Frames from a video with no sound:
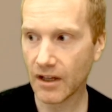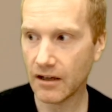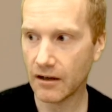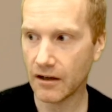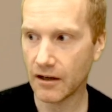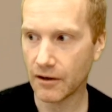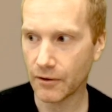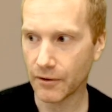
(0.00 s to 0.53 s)

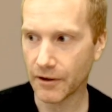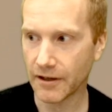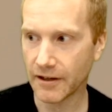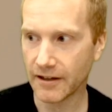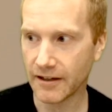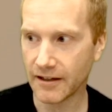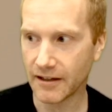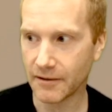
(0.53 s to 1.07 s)

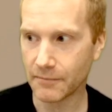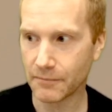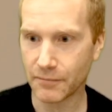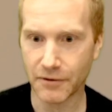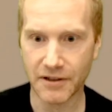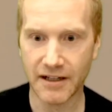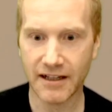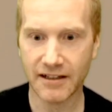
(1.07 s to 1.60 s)
our
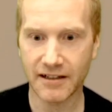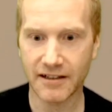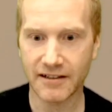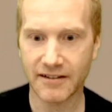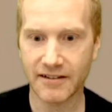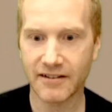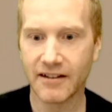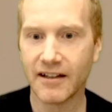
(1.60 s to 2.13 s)

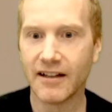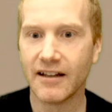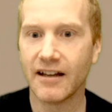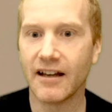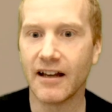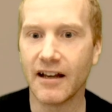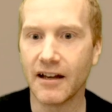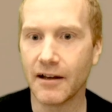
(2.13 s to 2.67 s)
protagonist
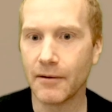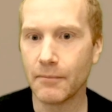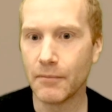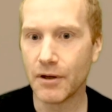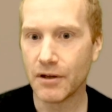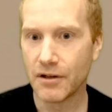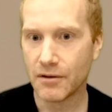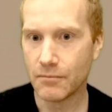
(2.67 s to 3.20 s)

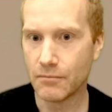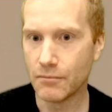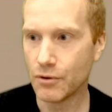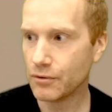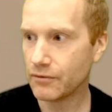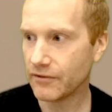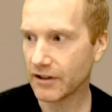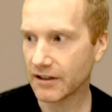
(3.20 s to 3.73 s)

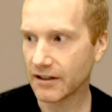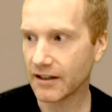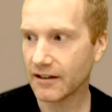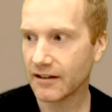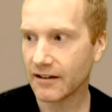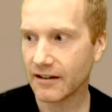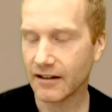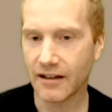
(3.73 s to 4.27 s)
moving
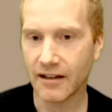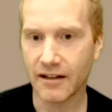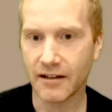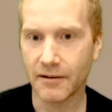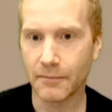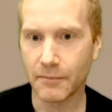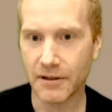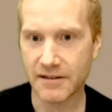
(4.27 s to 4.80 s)

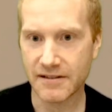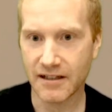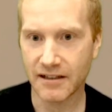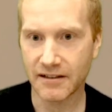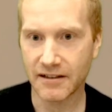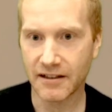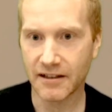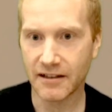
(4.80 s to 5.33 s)
in
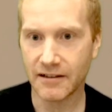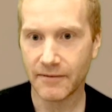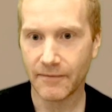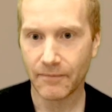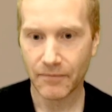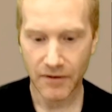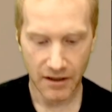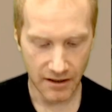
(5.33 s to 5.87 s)
Silent Hill,
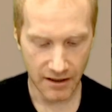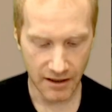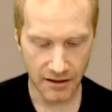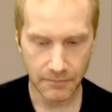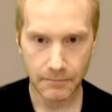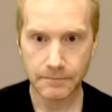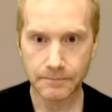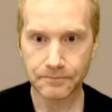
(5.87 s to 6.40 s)

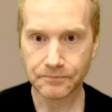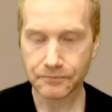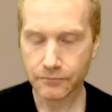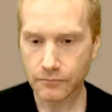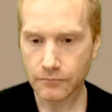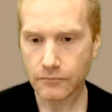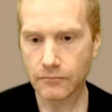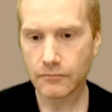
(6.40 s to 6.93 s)
and
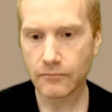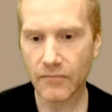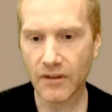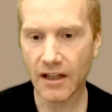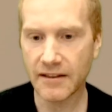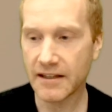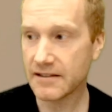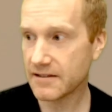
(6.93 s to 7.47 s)

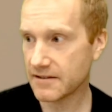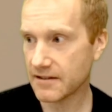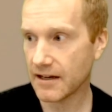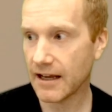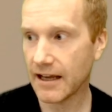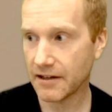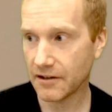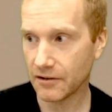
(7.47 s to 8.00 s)
this is an
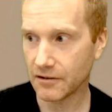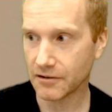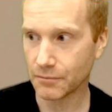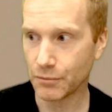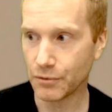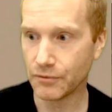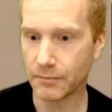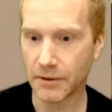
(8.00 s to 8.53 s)
analog
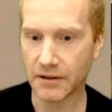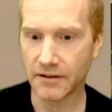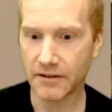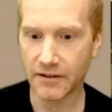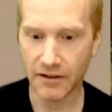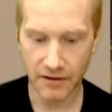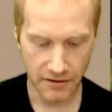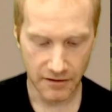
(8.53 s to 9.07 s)
movement.
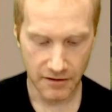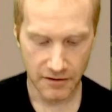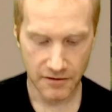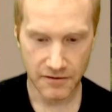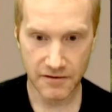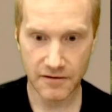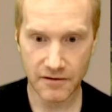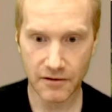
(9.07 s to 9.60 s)

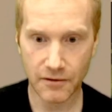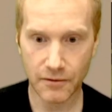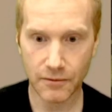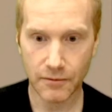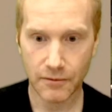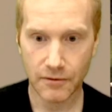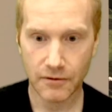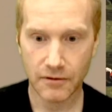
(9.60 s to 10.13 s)

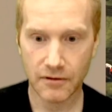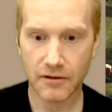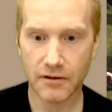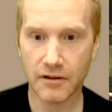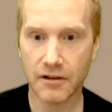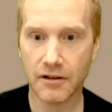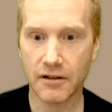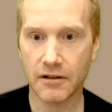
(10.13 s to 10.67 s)
So
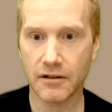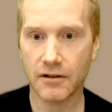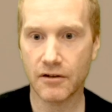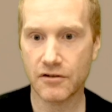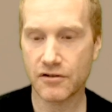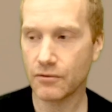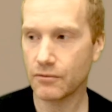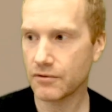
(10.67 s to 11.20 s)

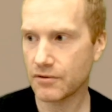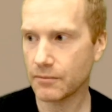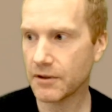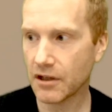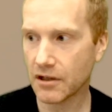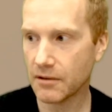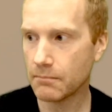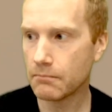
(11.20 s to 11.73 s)
we
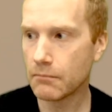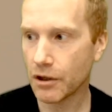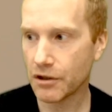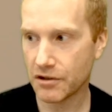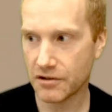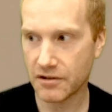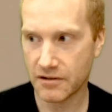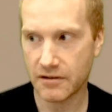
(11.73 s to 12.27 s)
got a
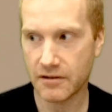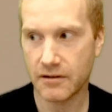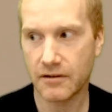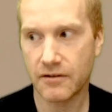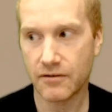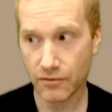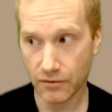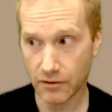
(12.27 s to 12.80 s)
much
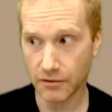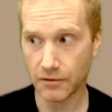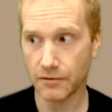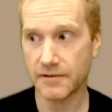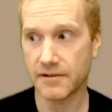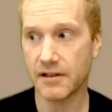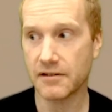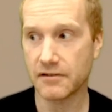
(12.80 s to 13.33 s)
stronger
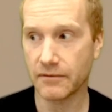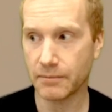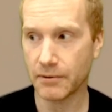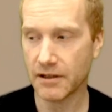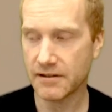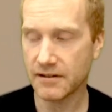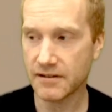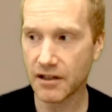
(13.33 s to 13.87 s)
sense of
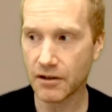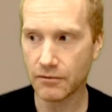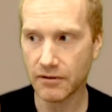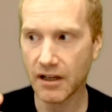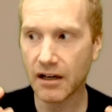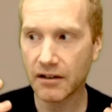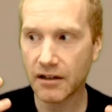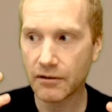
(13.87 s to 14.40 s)
presence here.
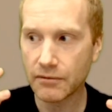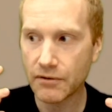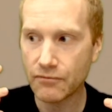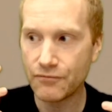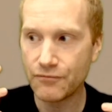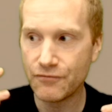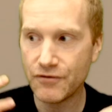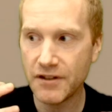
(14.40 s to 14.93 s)
Now we
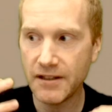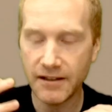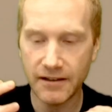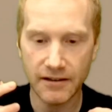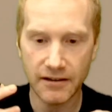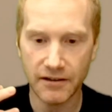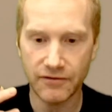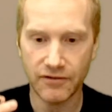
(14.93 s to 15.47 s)

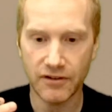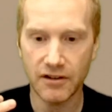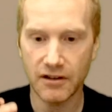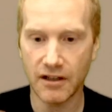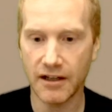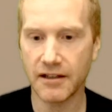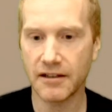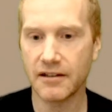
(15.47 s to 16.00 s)
really feel
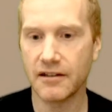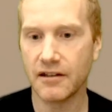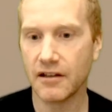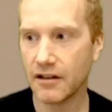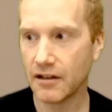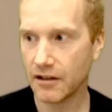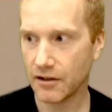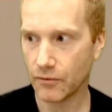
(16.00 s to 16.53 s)
like
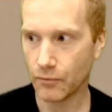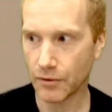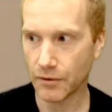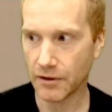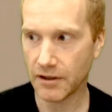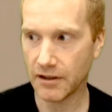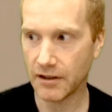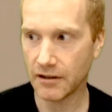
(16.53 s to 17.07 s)
we're
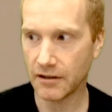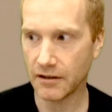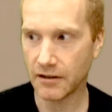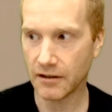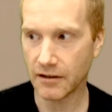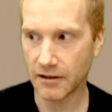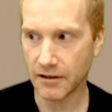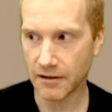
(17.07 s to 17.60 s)
in
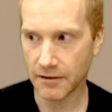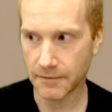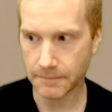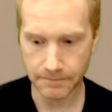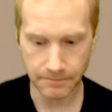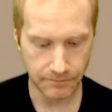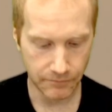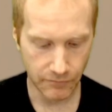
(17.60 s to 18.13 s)

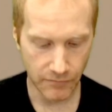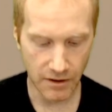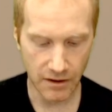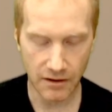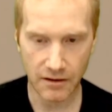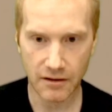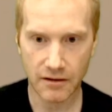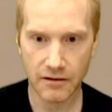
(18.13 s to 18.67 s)
the
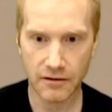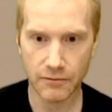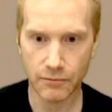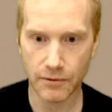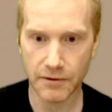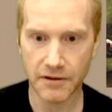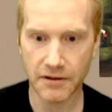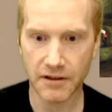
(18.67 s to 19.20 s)

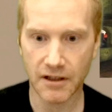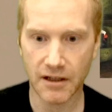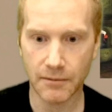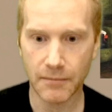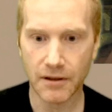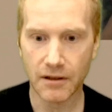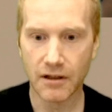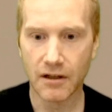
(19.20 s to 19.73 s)

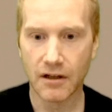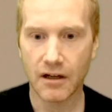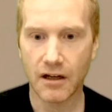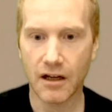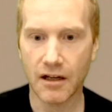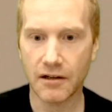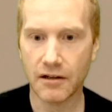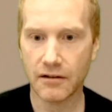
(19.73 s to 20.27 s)
game.
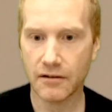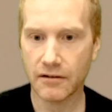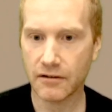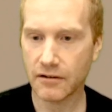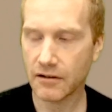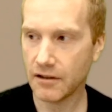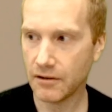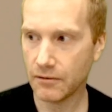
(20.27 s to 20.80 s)
And
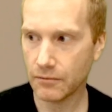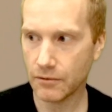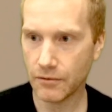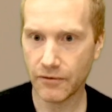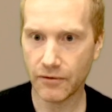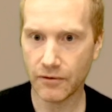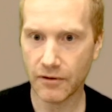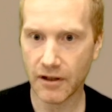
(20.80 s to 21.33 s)
here
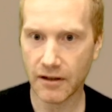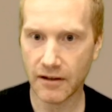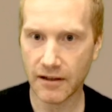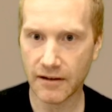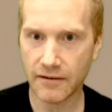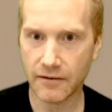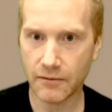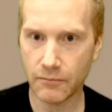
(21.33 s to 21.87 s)
also
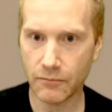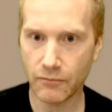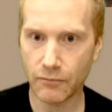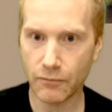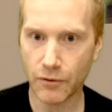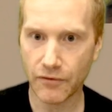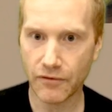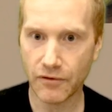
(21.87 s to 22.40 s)
that
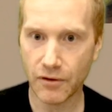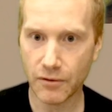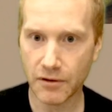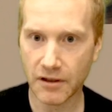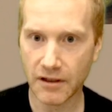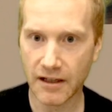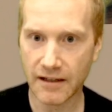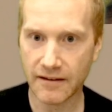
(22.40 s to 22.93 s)
worth
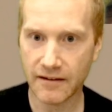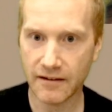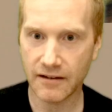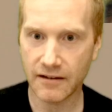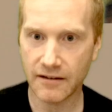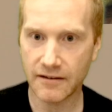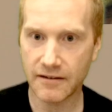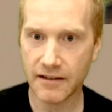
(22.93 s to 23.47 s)
knowing that
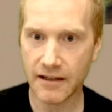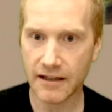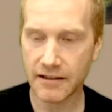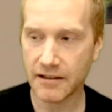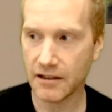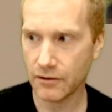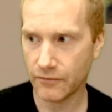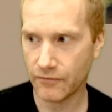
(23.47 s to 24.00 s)
the
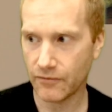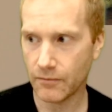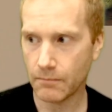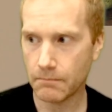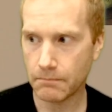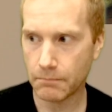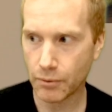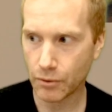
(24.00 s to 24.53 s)
idea of
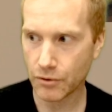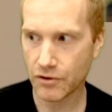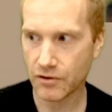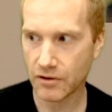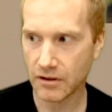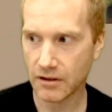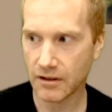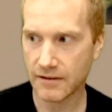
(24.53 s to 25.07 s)

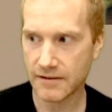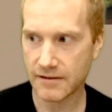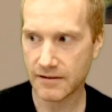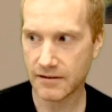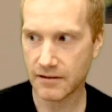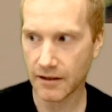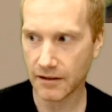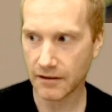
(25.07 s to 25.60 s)
pushing a
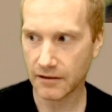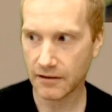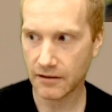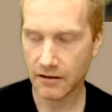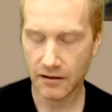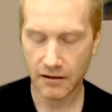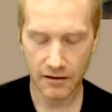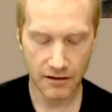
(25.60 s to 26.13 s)
stick
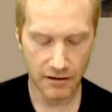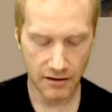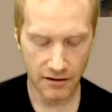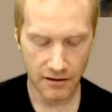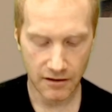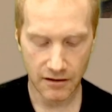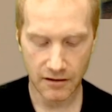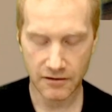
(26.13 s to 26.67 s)

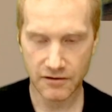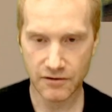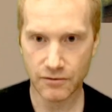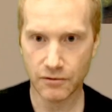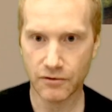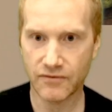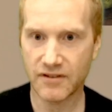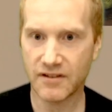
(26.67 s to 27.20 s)

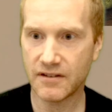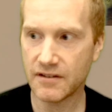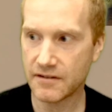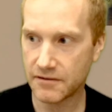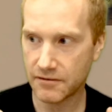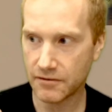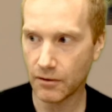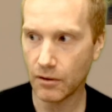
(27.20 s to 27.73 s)
sort of
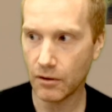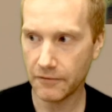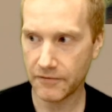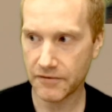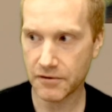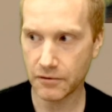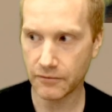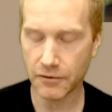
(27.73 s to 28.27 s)

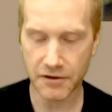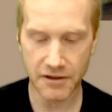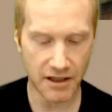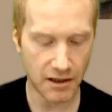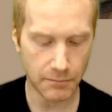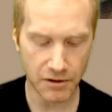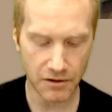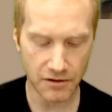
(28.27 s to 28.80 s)
dissolves over
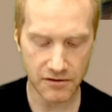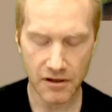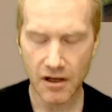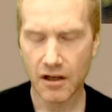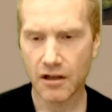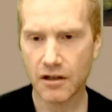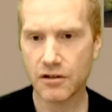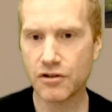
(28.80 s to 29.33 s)
time, because
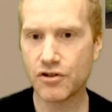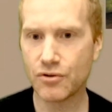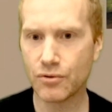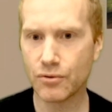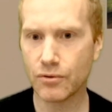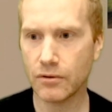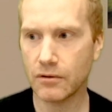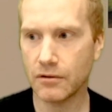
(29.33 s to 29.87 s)

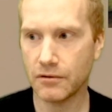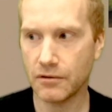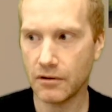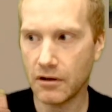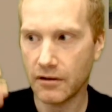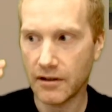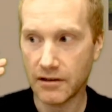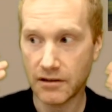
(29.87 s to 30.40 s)
you are
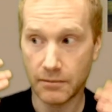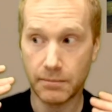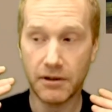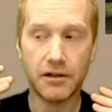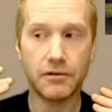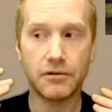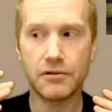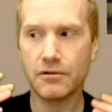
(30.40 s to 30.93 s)
not, as a
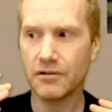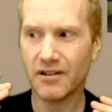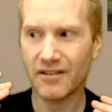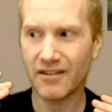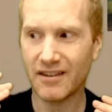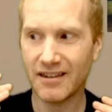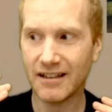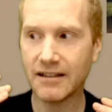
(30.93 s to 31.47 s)
player, you're not
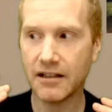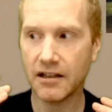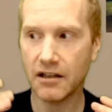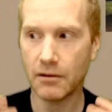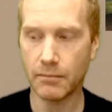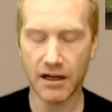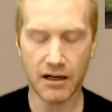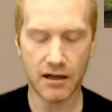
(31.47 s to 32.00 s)
thinking
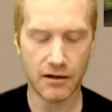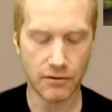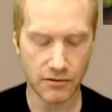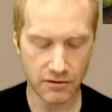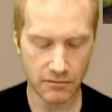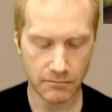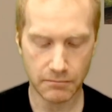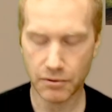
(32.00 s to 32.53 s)

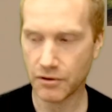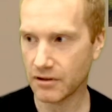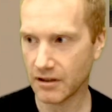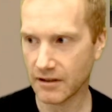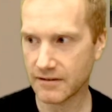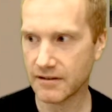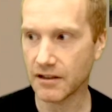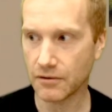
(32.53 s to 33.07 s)
about pushing
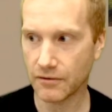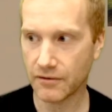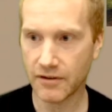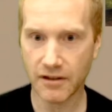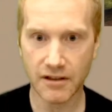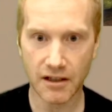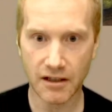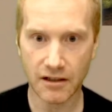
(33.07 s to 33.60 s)
a stick. You're
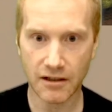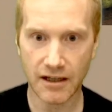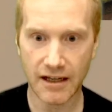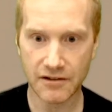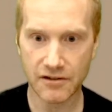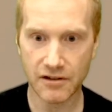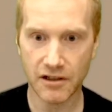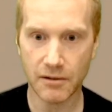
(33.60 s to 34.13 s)
thinking
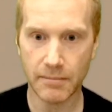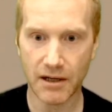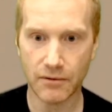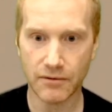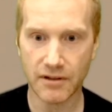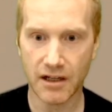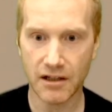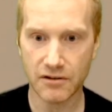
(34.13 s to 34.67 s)
actually
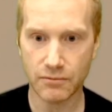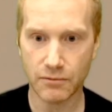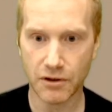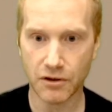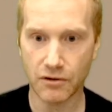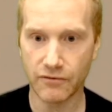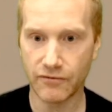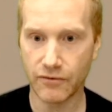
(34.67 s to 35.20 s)
about, I just want to
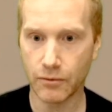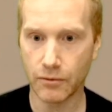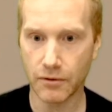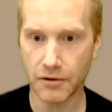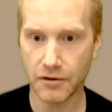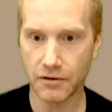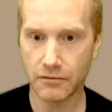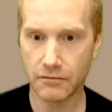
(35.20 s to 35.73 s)
go forward.